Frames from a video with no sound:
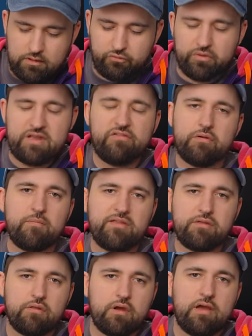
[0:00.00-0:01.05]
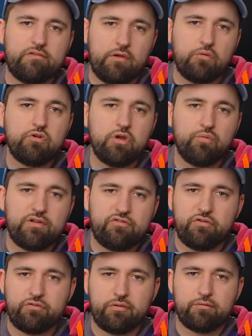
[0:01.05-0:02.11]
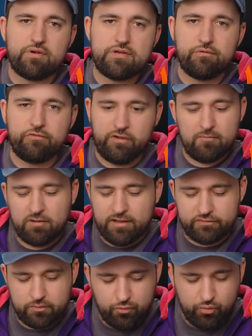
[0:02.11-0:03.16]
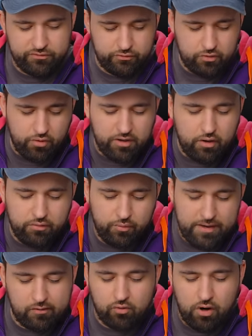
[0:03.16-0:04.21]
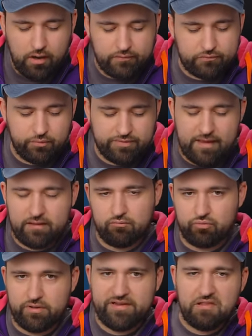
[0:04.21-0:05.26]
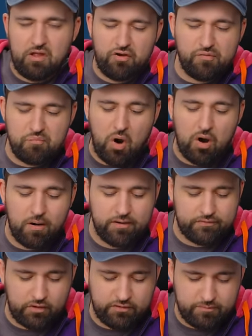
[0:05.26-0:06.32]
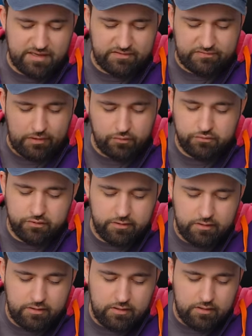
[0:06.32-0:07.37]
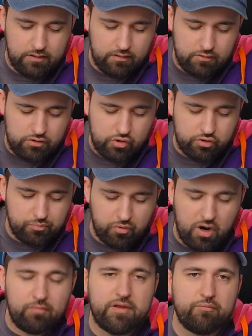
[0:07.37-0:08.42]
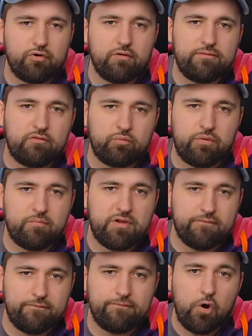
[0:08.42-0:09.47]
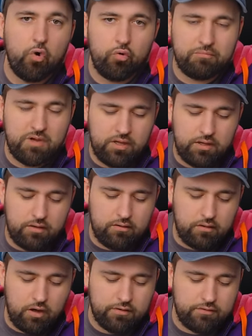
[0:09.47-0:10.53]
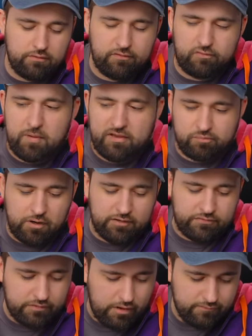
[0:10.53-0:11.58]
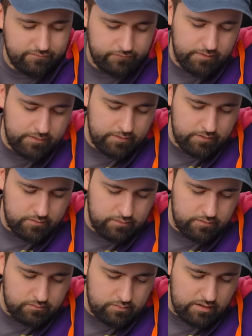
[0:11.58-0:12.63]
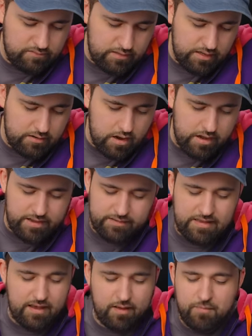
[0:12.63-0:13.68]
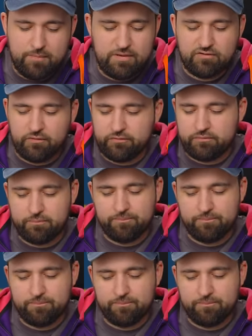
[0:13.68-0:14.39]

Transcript: it's really easy to make the other guys sound good when it's just a 3U stabilizer, but once you're going all the way across with that really long bar, it's hard to make it sound good. You could probably improve this with a bit of foam under the spacebar itself. And then, uh, yeah, maybe just